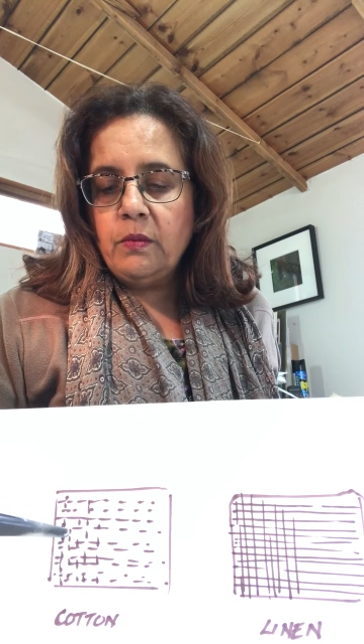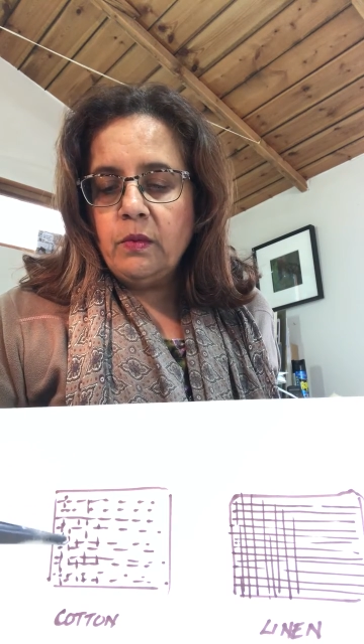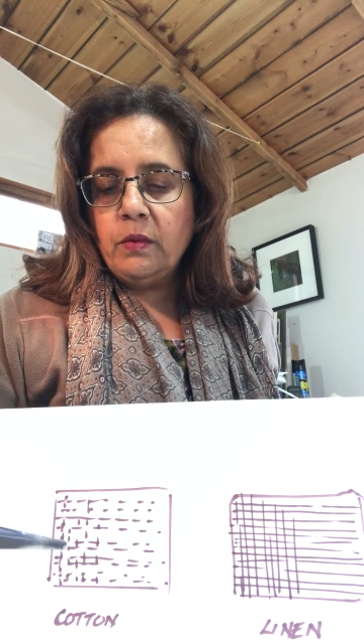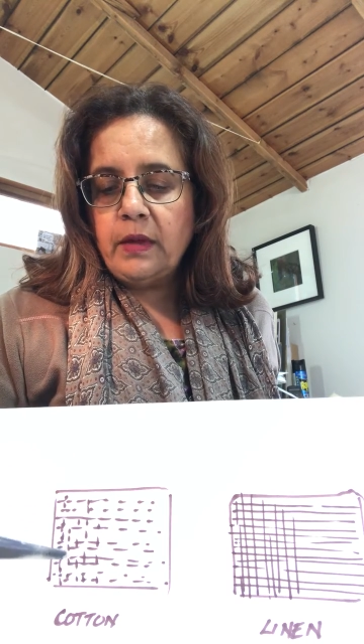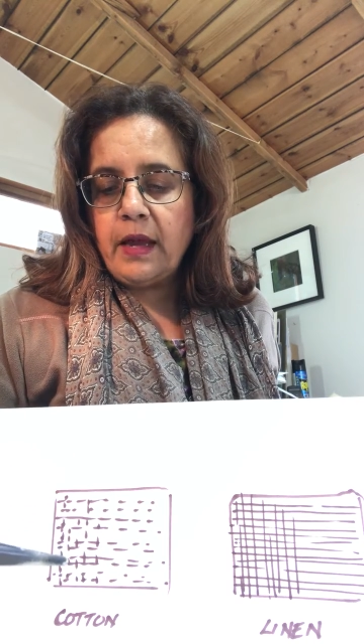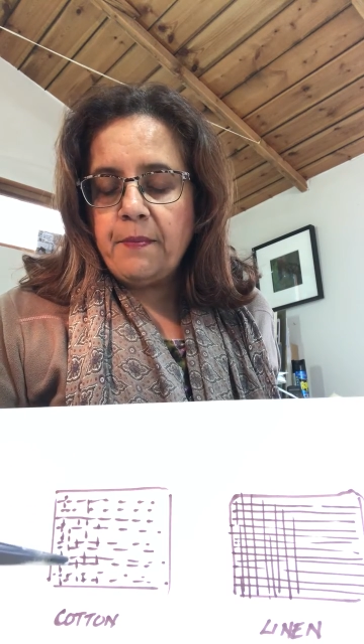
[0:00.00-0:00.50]

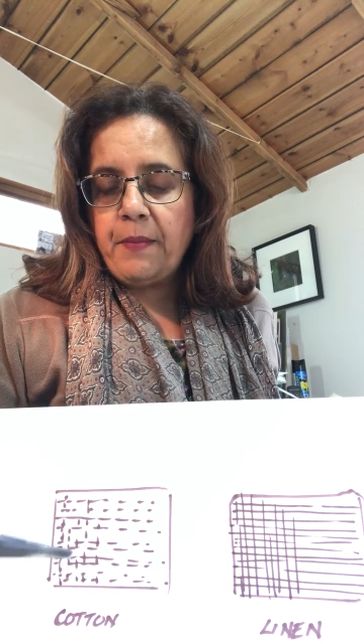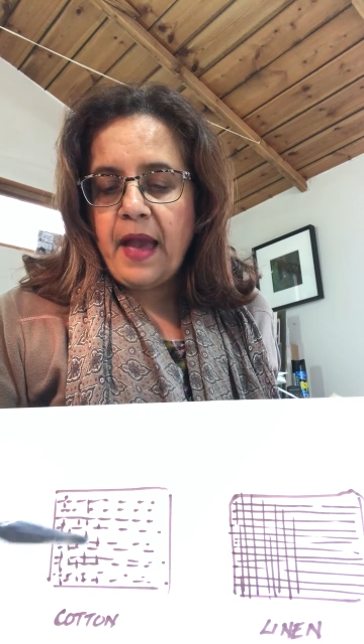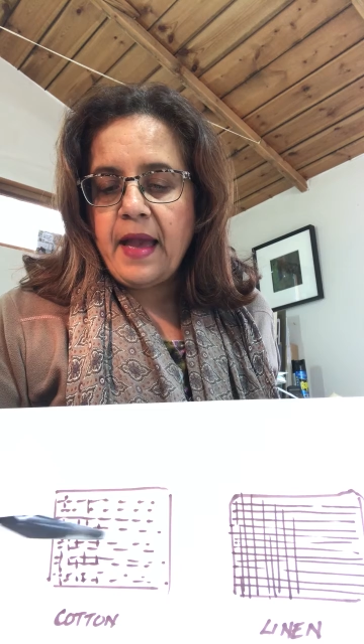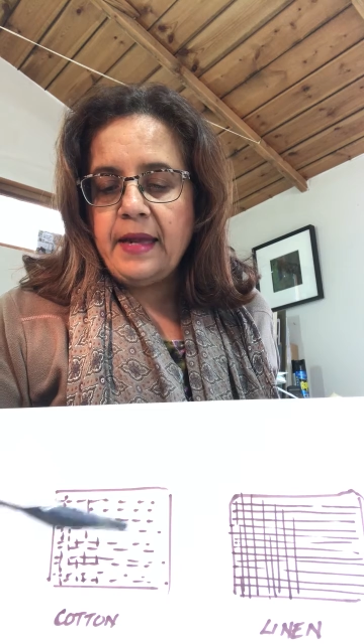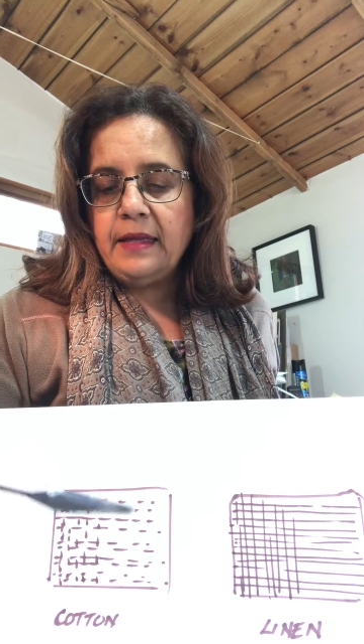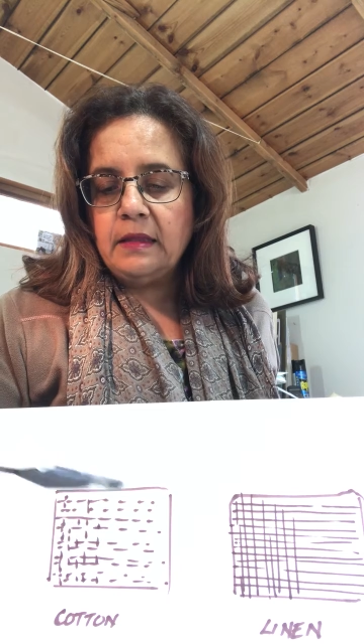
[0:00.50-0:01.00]
will get
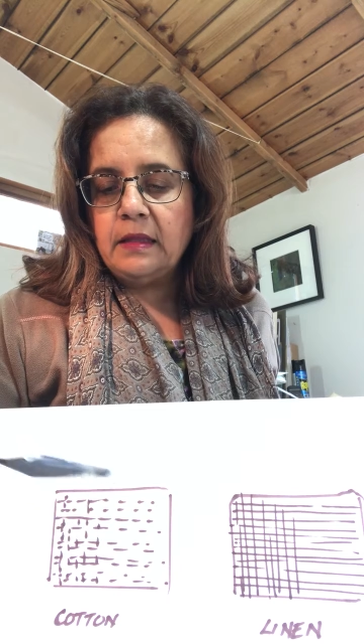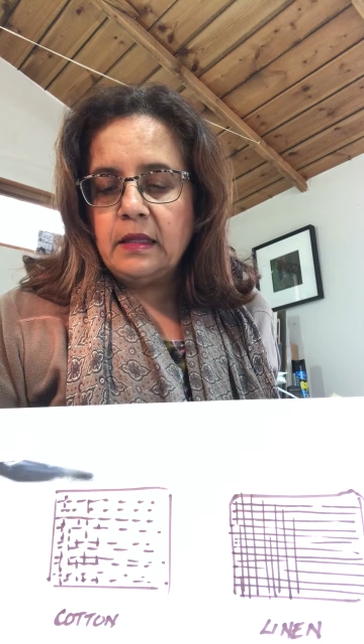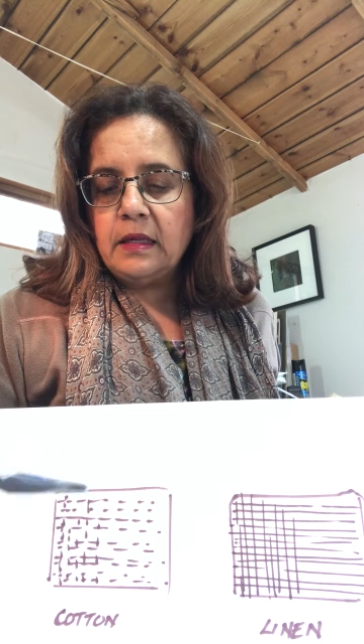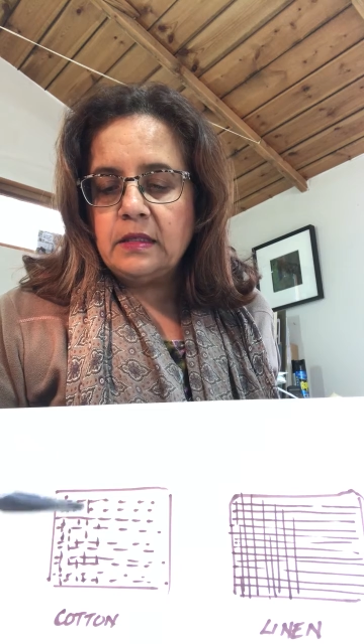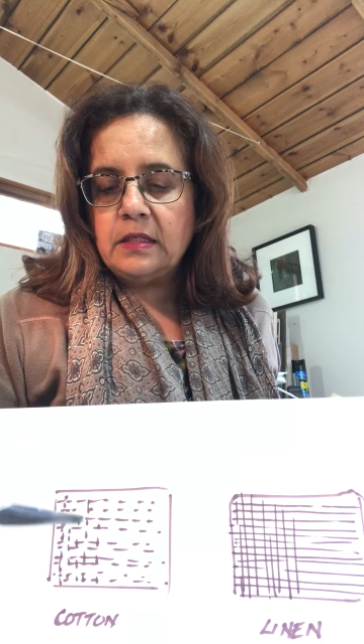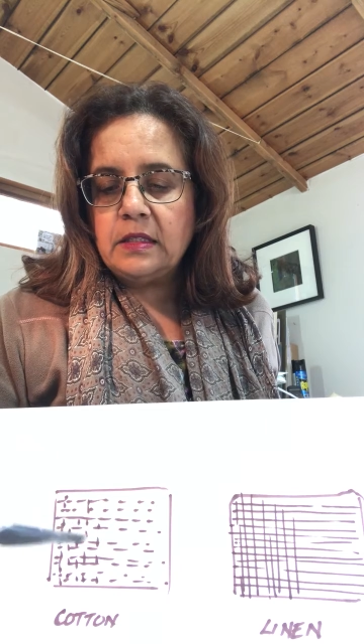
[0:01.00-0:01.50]
paint
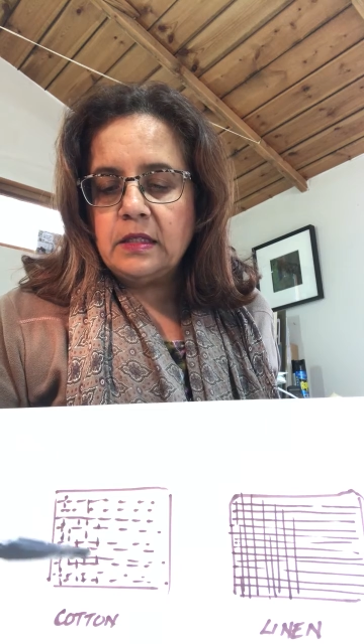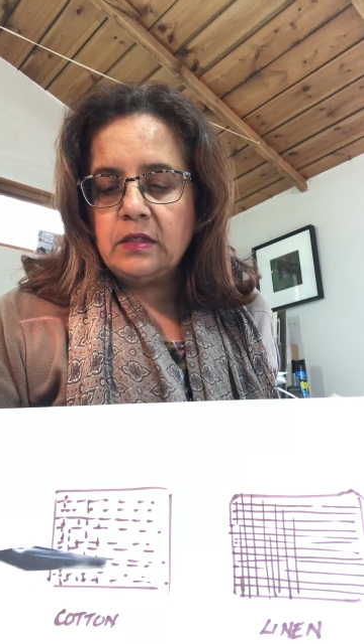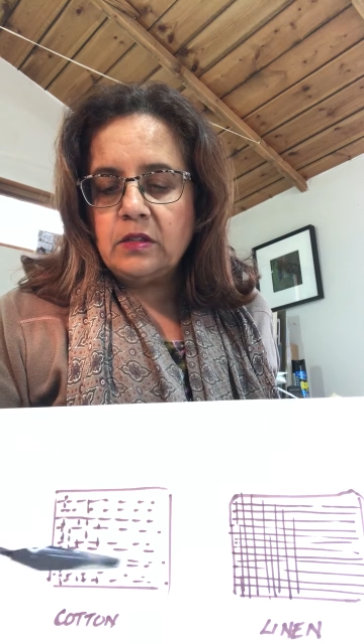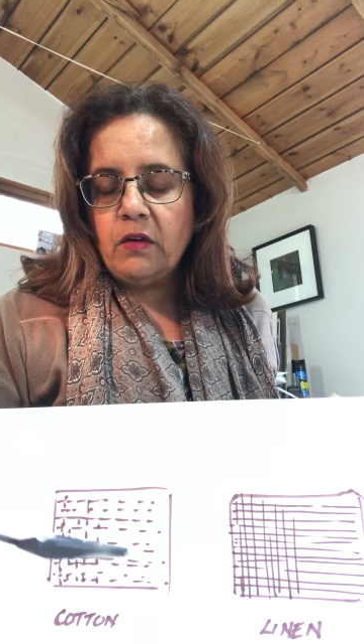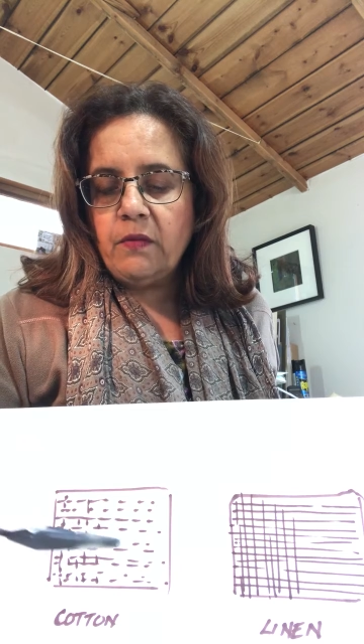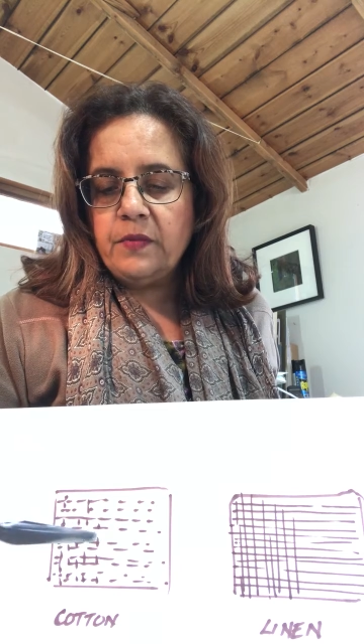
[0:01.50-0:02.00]
that
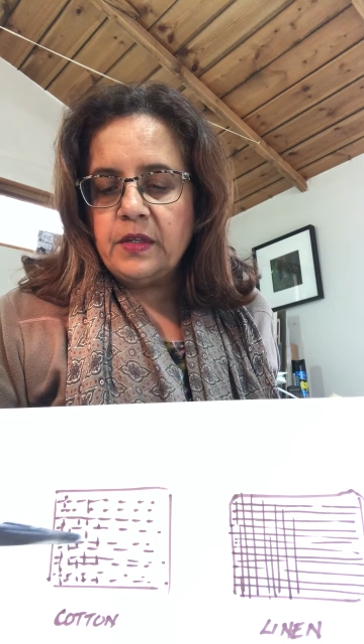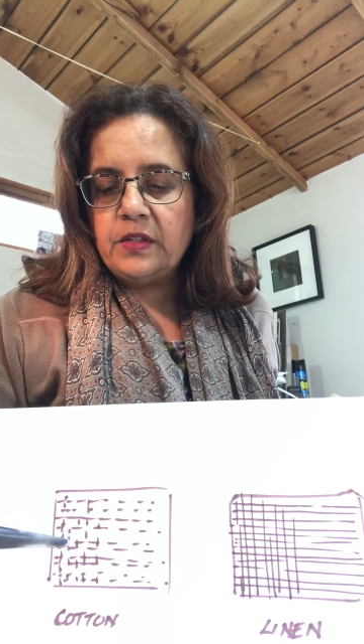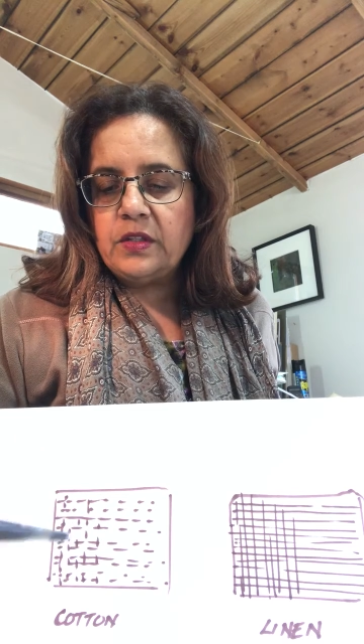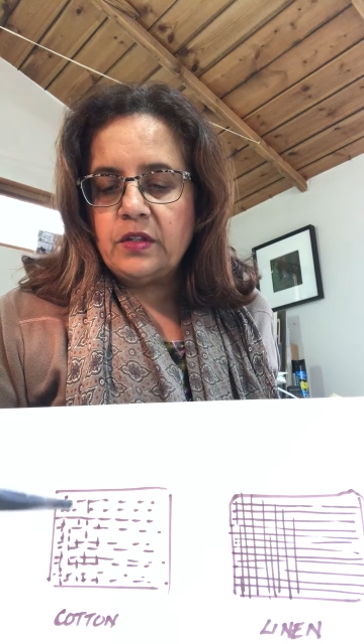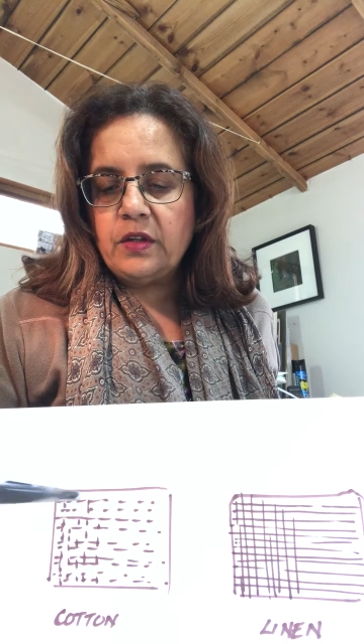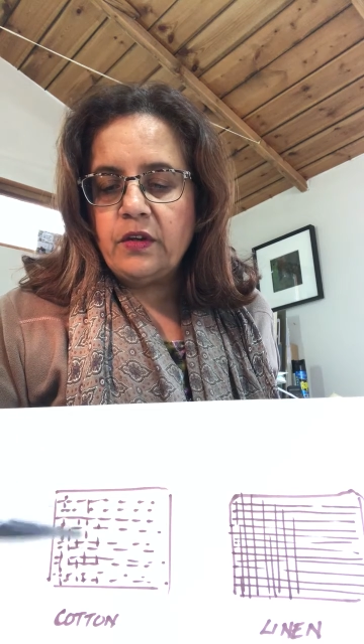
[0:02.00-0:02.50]
sits on the
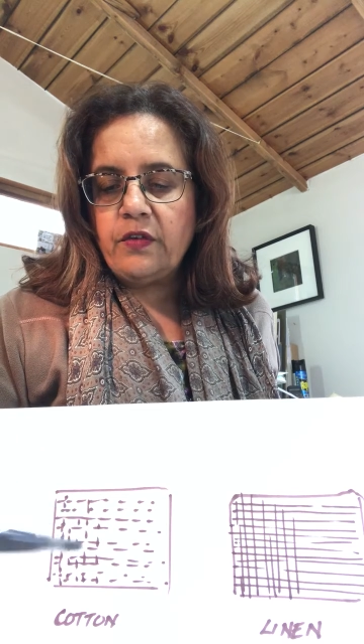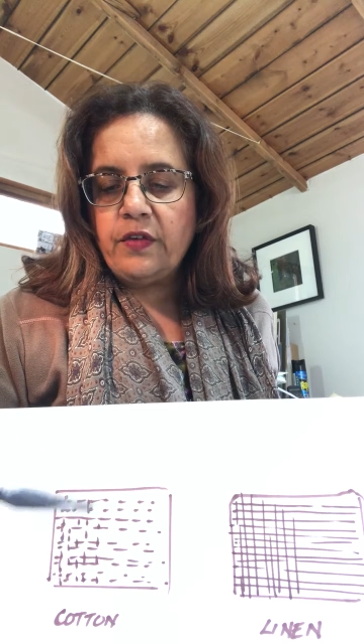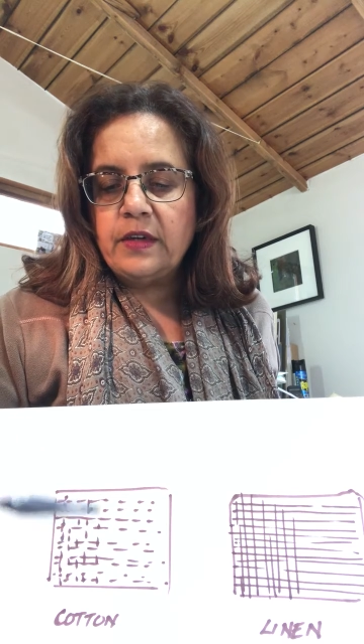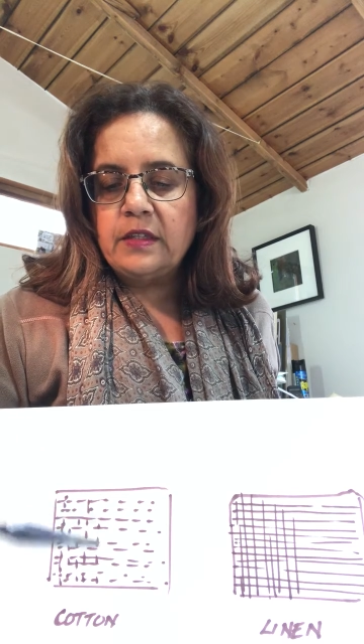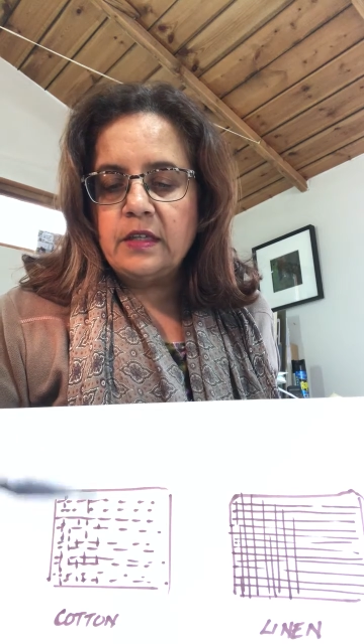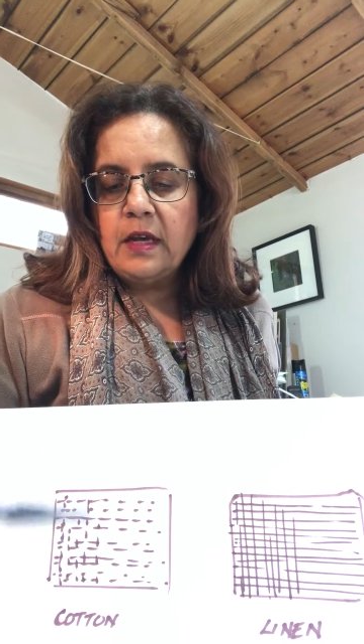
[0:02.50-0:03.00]

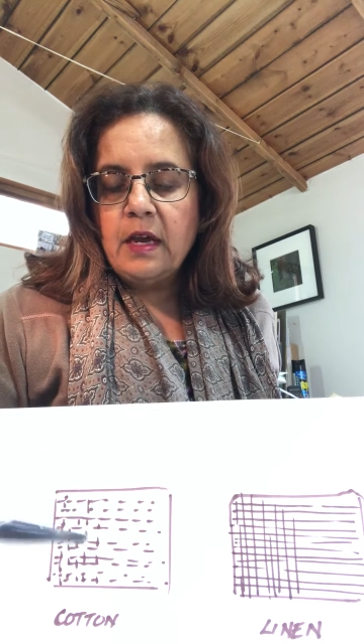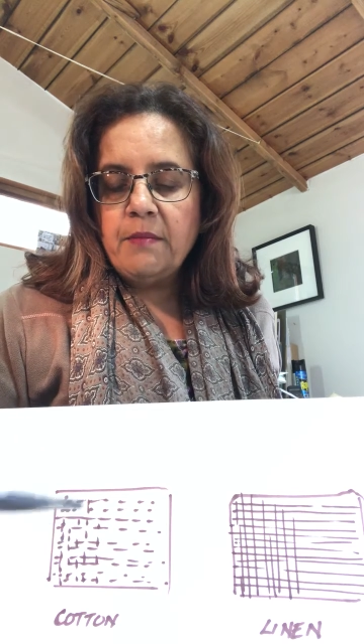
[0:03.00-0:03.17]
surface